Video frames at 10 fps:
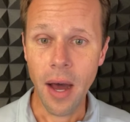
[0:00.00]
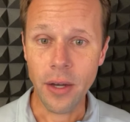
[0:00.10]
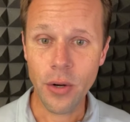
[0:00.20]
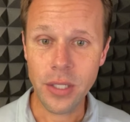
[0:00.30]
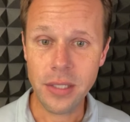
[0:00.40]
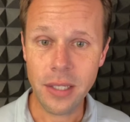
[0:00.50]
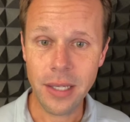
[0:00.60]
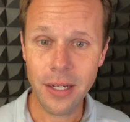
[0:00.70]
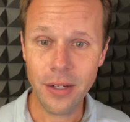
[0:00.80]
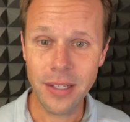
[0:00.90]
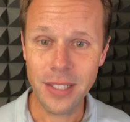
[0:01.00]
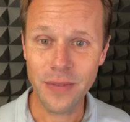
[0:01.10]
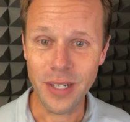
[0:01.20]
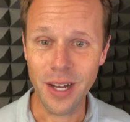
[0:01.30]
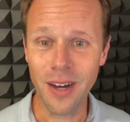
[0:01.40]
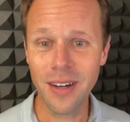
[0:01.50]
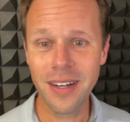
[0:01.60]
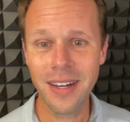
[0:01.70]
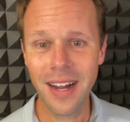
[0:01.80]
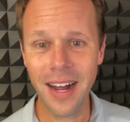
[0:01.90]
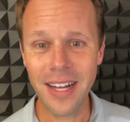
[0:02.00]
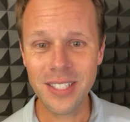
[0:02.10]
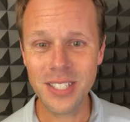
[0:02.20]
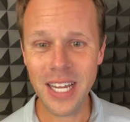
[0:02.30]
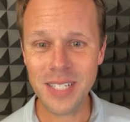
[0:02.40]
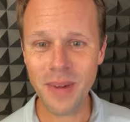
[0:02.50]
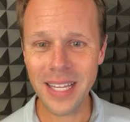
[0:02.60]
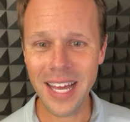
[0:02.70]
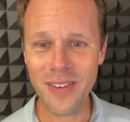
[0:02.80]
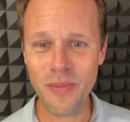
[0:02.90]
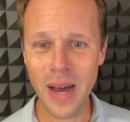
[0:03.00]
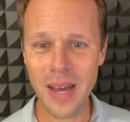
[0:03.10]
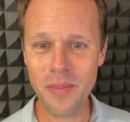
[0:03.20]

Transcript: Chris is a leader in this field. Oh, it's changed my life by